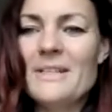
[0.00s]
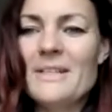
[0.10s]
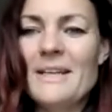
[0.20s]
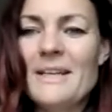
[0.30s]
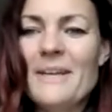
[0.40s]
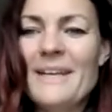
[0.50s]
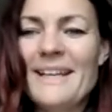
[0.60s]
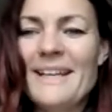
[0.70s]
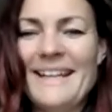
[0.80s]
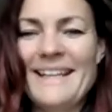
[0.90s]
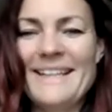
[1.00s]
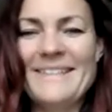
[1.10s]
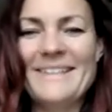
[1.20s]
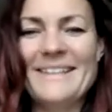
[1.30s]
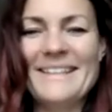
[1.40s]
today, we can
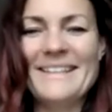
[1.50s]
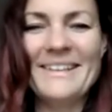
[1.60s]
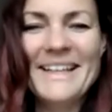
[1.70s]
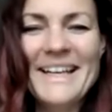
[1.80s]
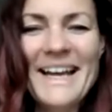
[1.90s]
turn into